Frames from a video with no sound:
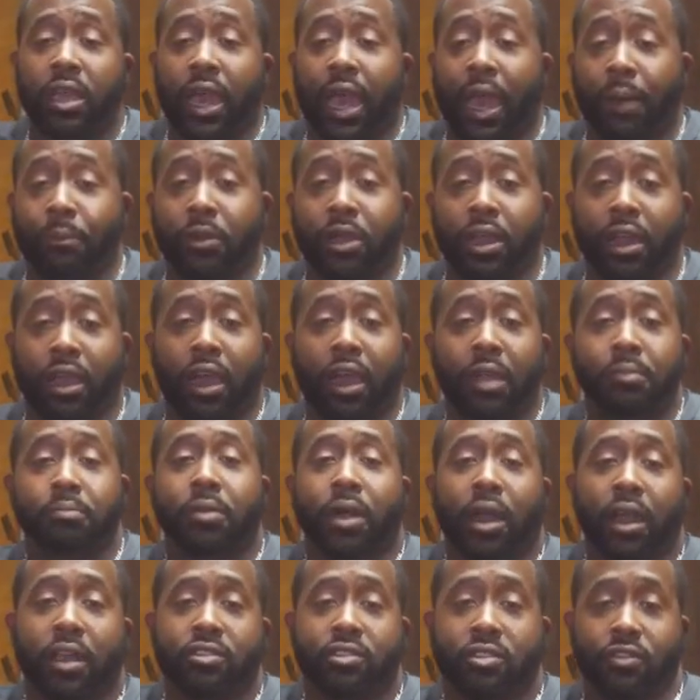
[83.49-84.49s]
I'm going to
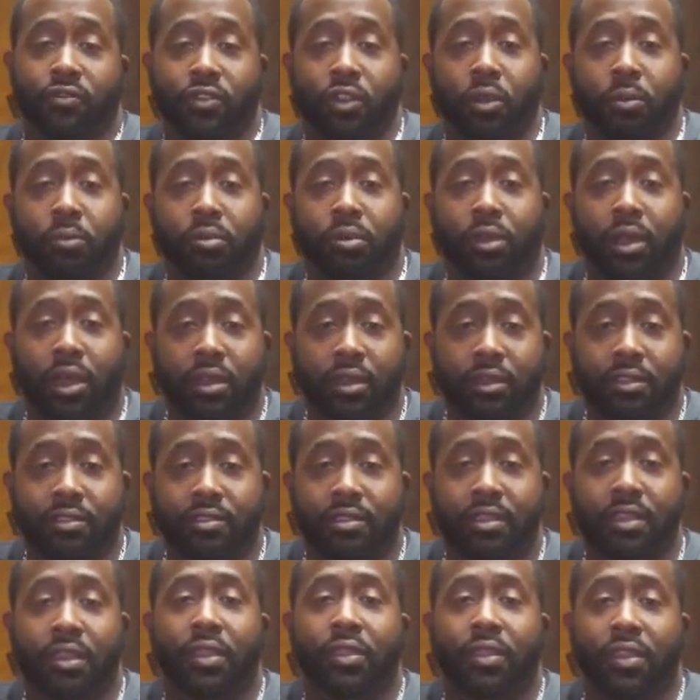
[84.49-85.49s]
unbox a few
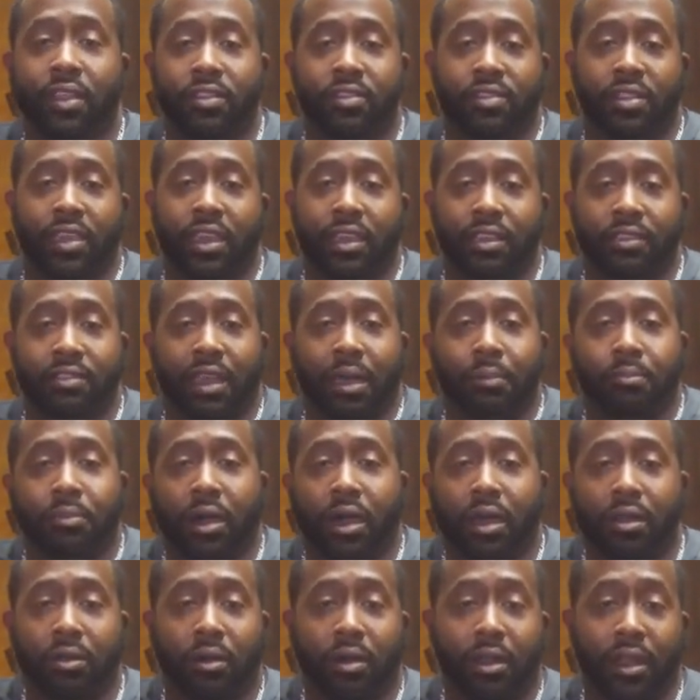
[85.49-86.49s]
products. These things I
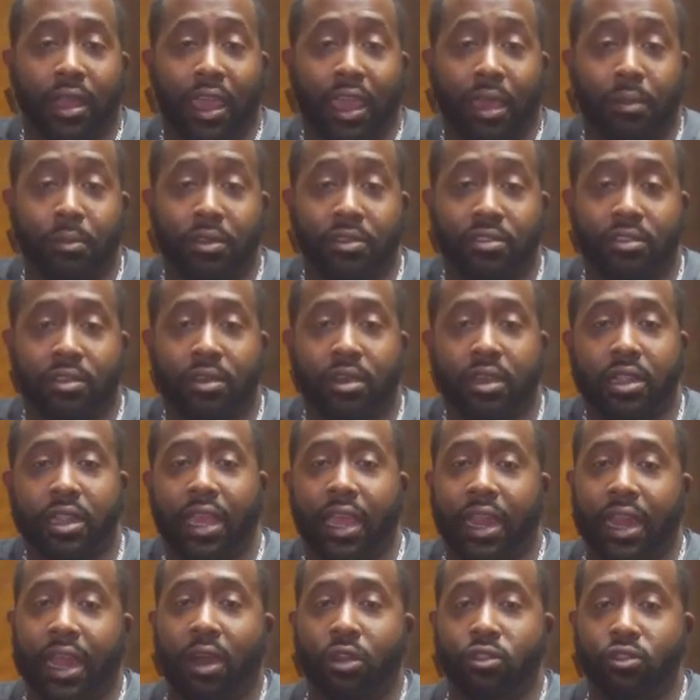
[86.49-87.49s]
bought on Amazon,
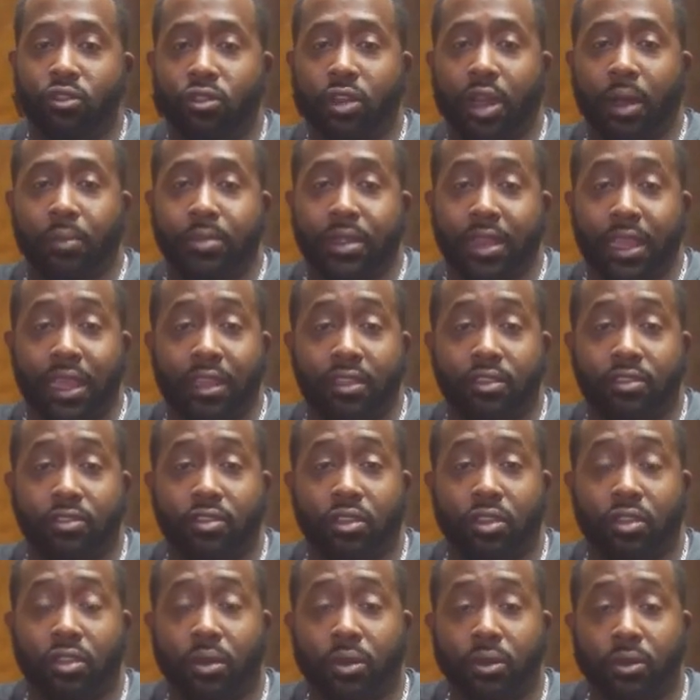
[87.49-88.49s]
and I'll drop links
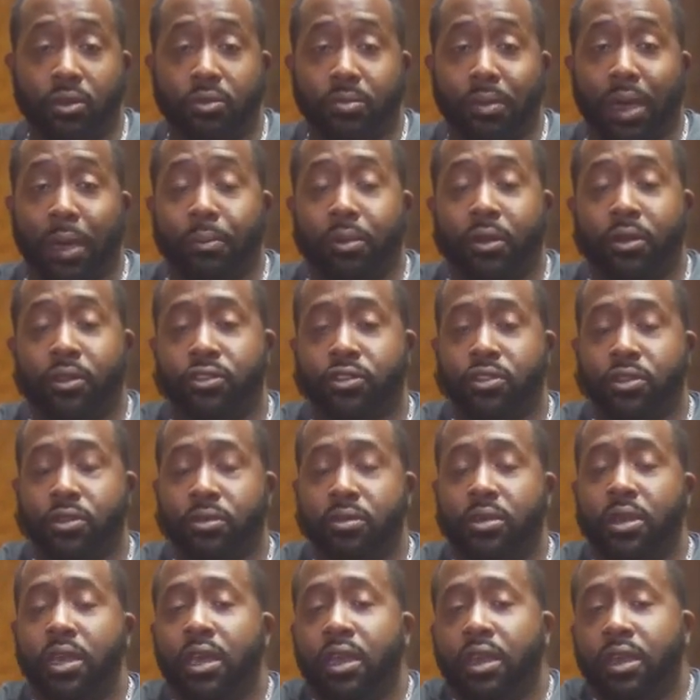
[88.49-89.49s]
to those, my
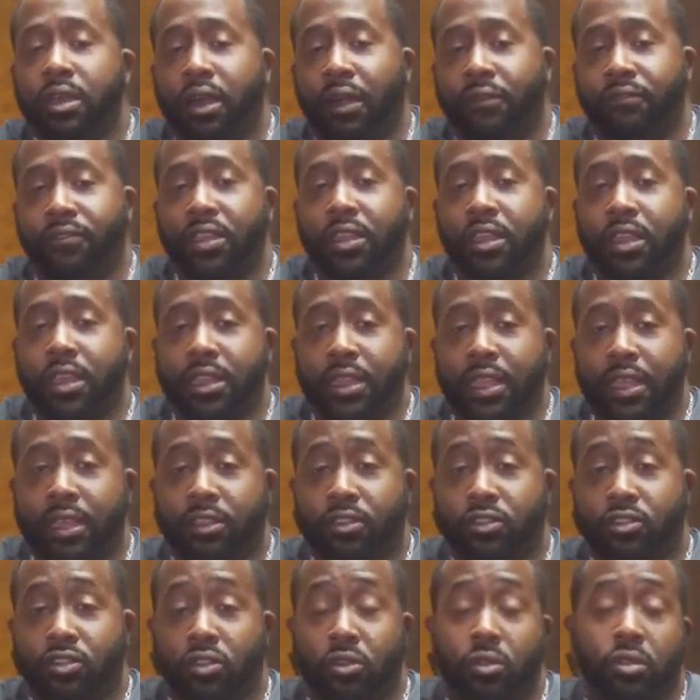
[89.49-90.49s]
personal affiliate
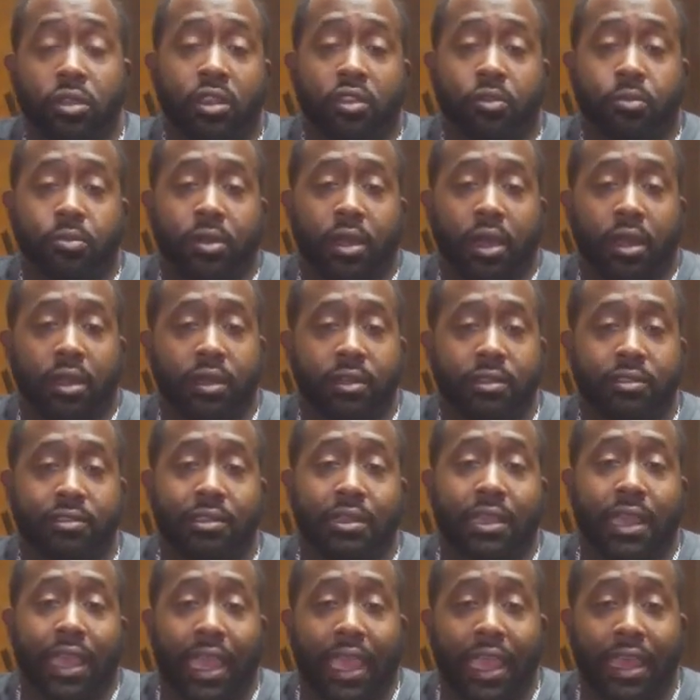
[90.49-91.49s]
links to these
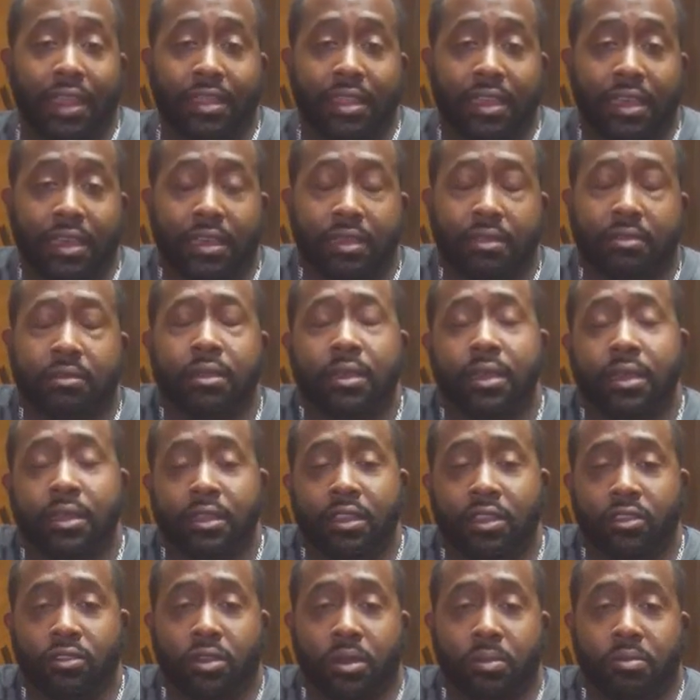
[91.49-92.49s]
products, in the
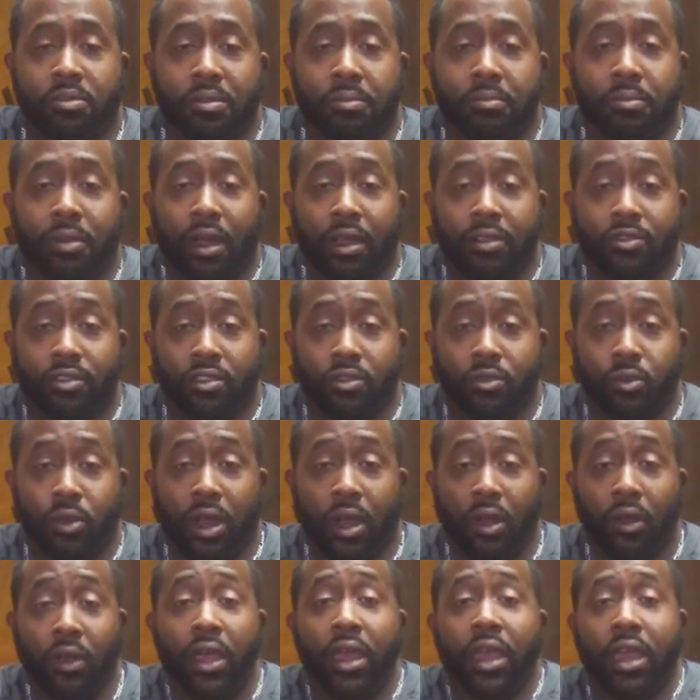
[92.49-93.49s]
description box as
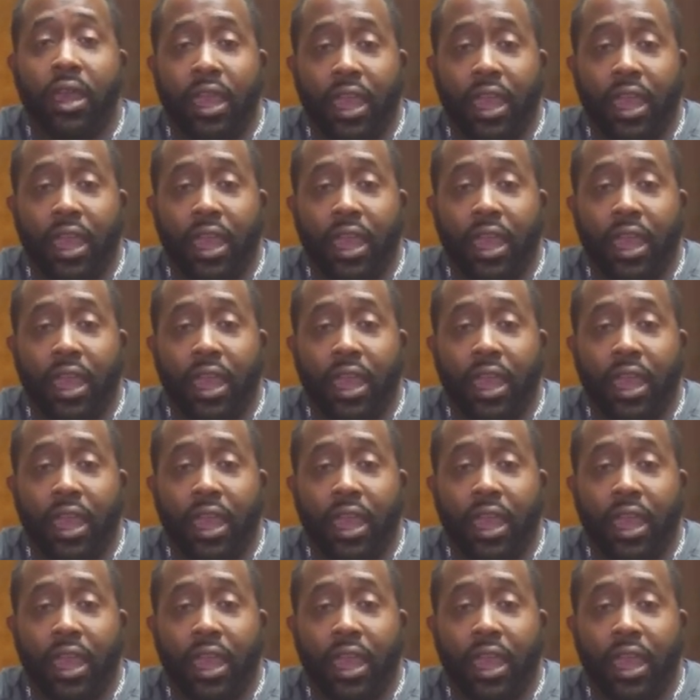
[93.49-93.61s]
well.